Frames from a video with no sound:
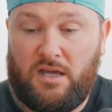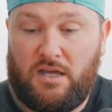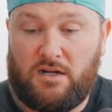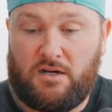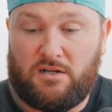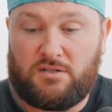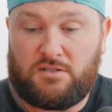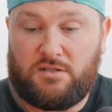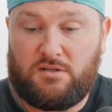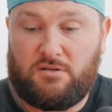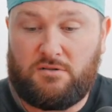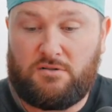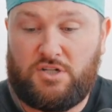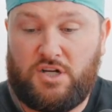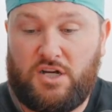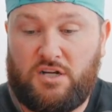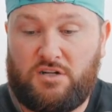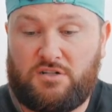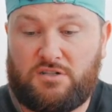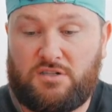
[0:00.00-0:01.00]
It also
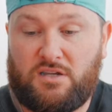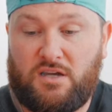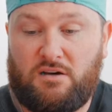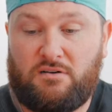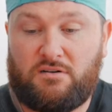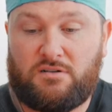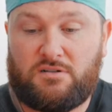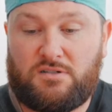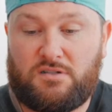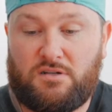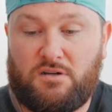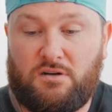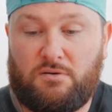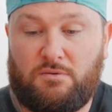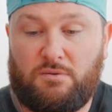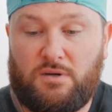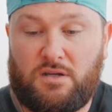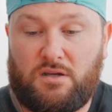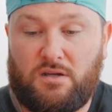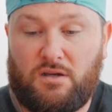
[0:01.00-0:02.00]
changes colors, so
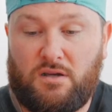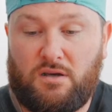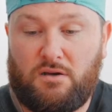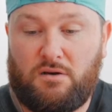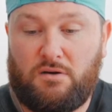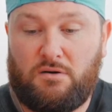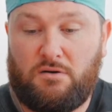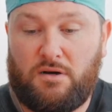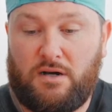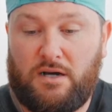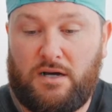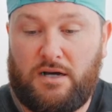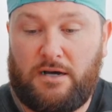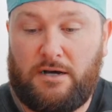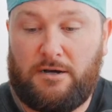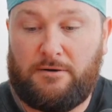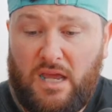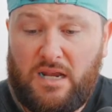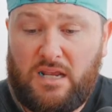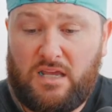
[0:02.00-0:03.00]
we can go
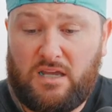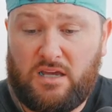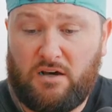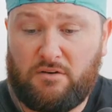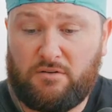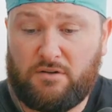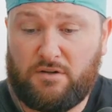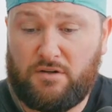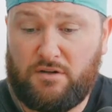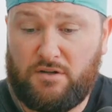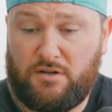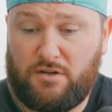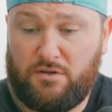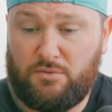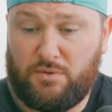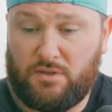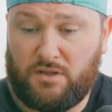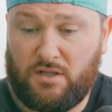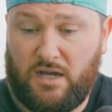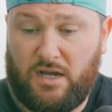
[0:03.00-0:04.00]
uh, any color
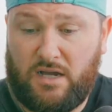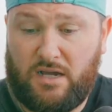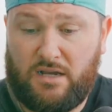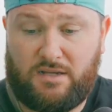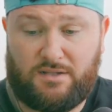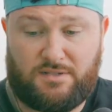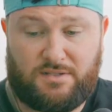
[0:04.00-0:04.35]
you would like.